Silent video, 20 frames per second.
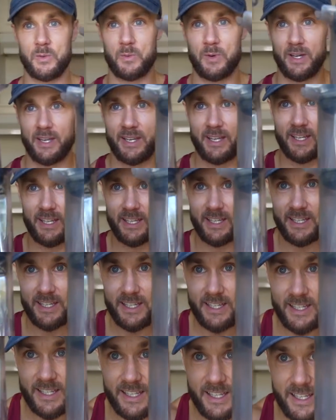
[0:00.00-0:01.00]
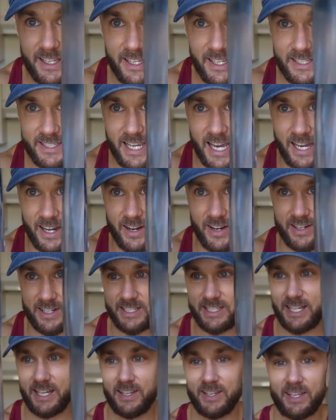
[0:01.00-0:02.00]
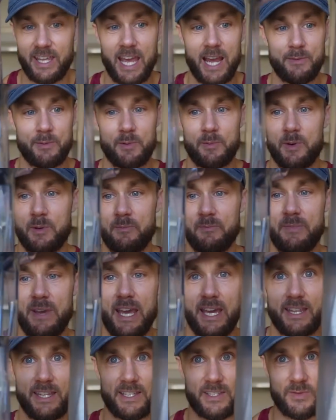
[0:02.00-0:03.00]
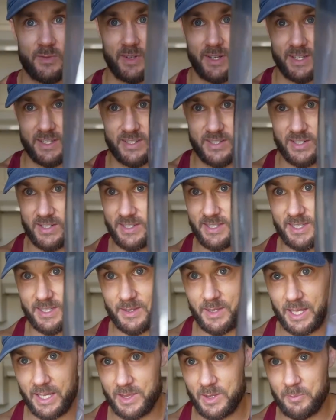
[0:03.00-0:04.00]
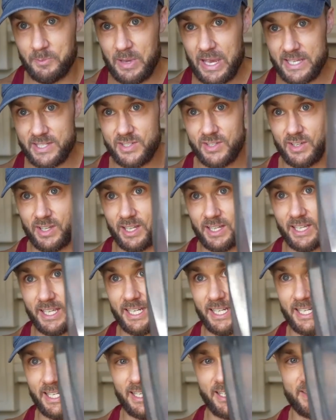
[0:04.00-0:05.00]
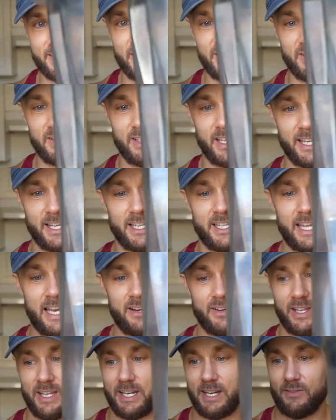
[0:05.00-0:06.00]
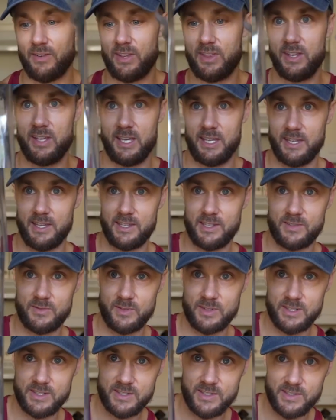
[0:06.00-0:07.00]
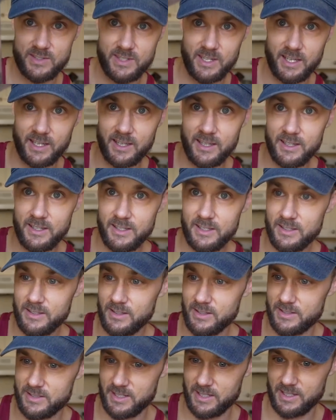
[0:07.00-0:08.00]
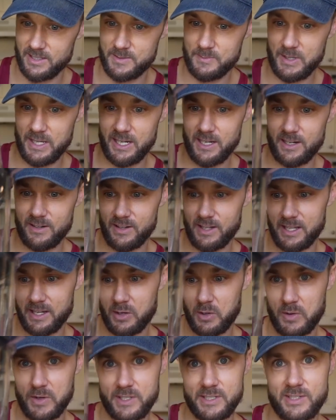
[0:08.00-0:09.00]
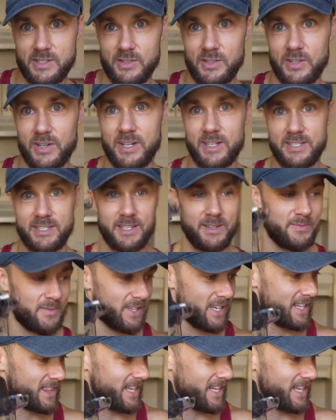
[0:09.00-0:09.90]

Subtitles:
one. It's kind of hard to tell on camera, but man, this one is just like the best you can clean it. It's all like cloudy and everything, and then this one is just like, looks like it's made out of like crystal or something like